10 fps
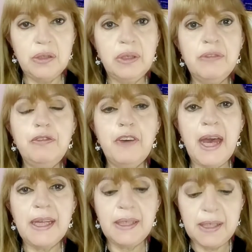You can
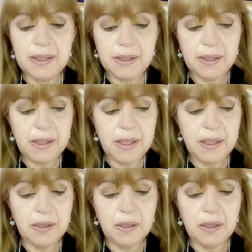find it
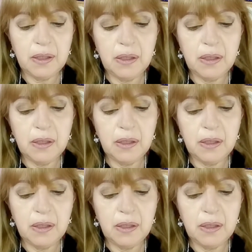in